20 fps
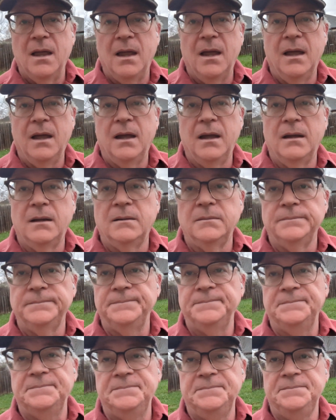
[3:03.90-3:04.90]
Um,
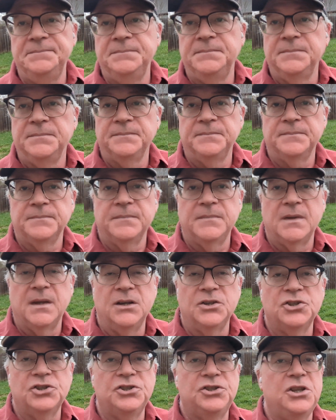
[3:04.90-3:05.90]

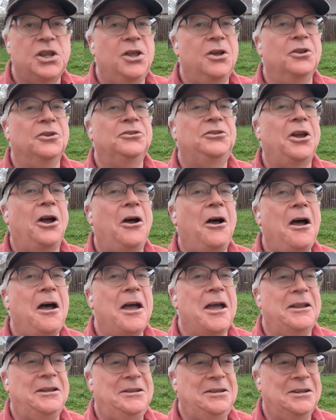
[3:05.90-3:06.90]
they're still
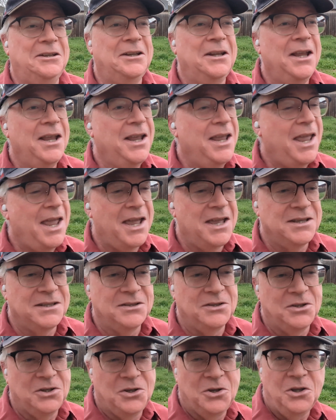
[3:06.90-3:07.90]
taught
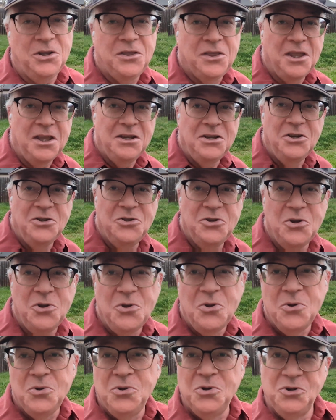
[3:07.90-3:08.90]
as a good thing to
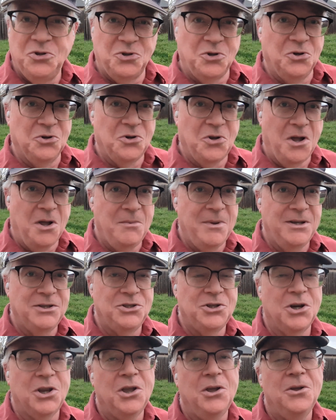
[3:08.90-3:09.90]
do. You should
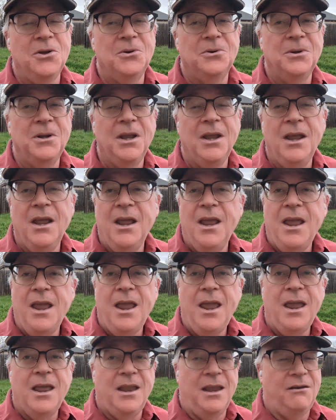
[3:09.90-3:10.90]
comment your code,
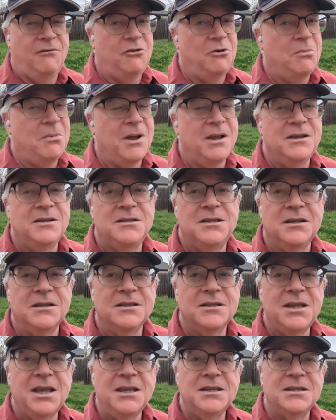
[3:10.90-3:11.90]
and everybody
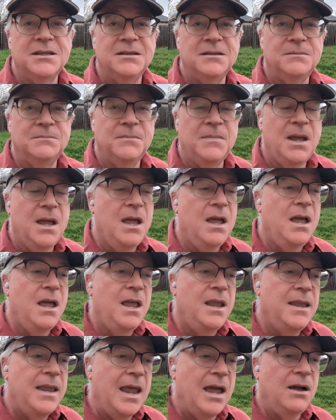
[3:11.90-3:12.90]
still says it.
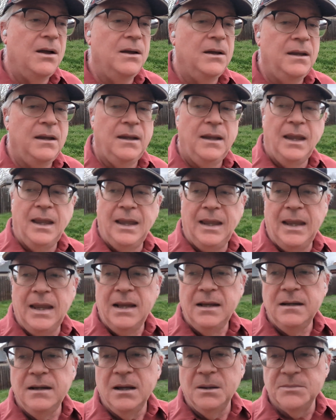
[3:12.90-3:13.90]
Now,
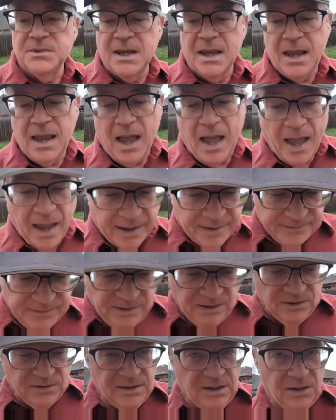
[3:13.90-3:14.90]
in comes AI.
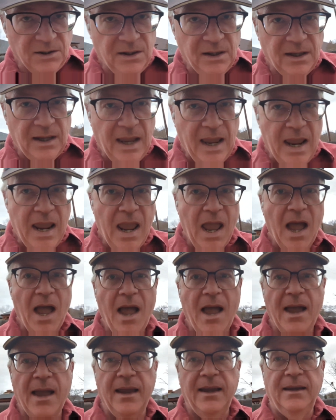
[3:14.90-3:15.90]
Now, so the
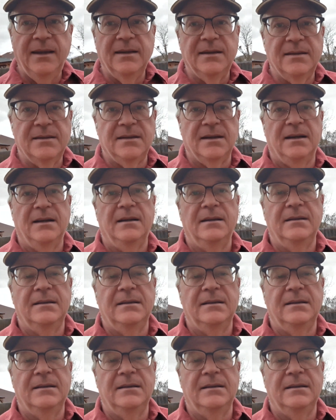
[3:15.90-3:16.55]
AI is,